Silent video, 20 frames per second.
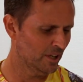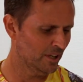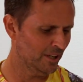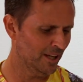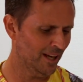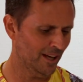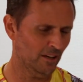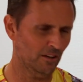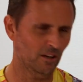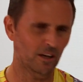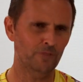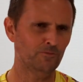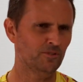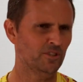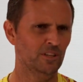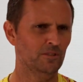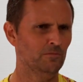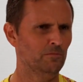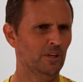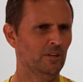Now, I've
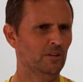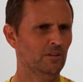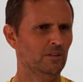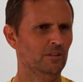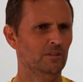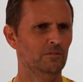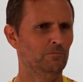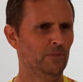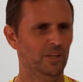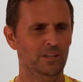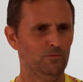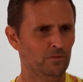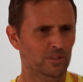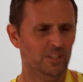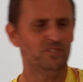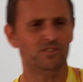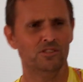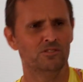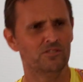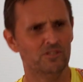seen many
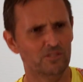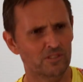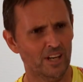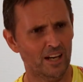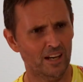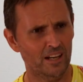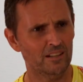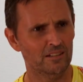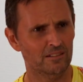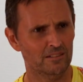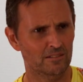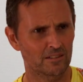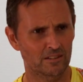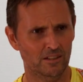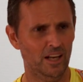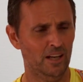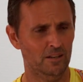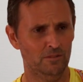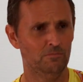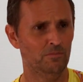religions do that
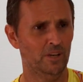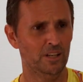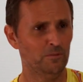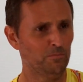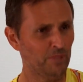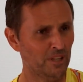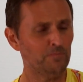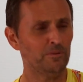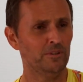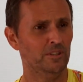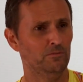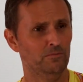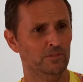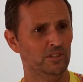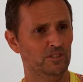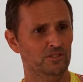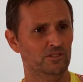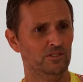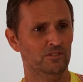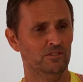and many people in
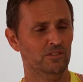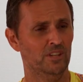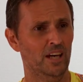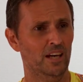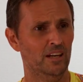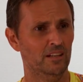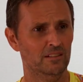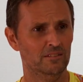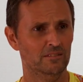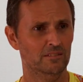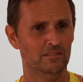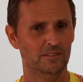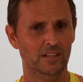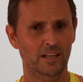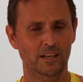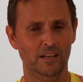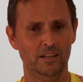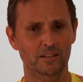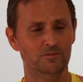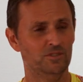religion do that
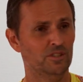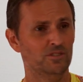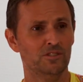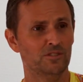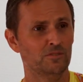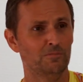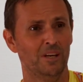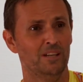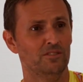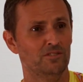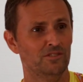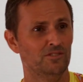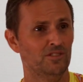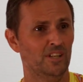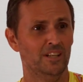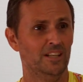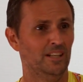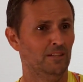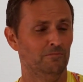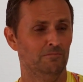uh, just as much as
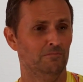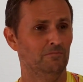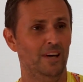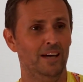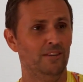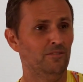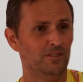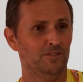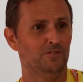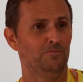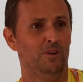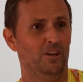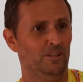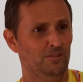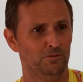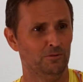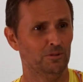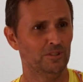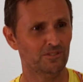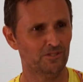any atheist might
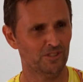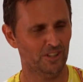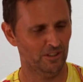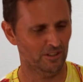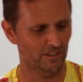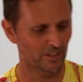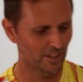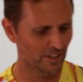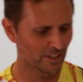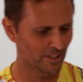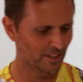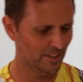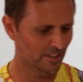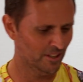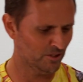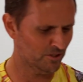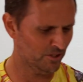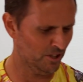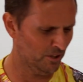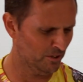do it. So, yep.
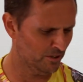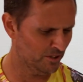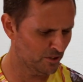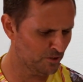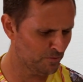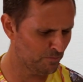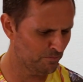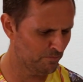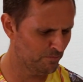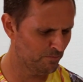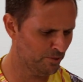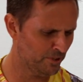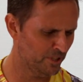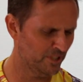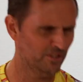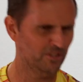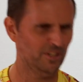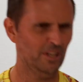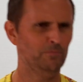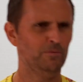so this
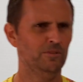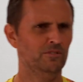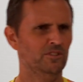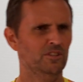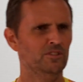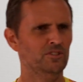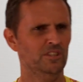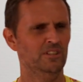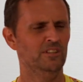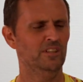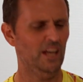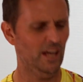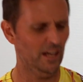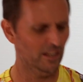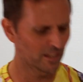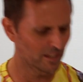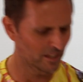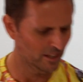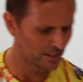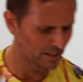presupposition
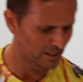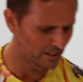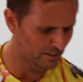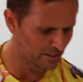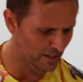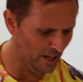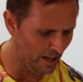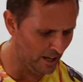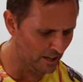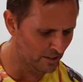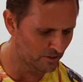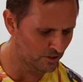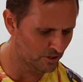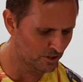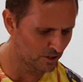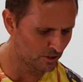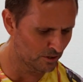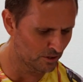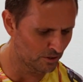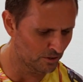that that
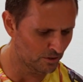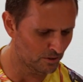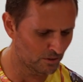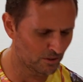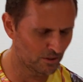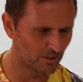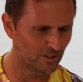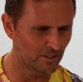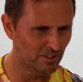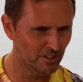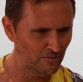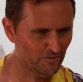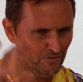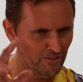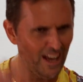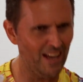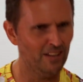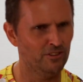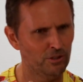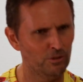to
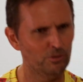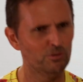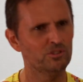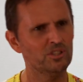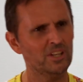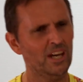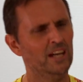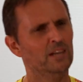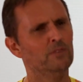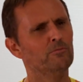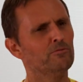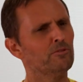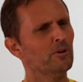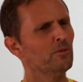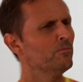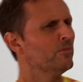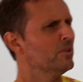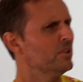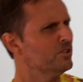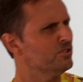values came
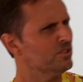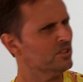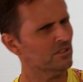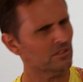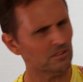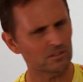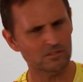from religion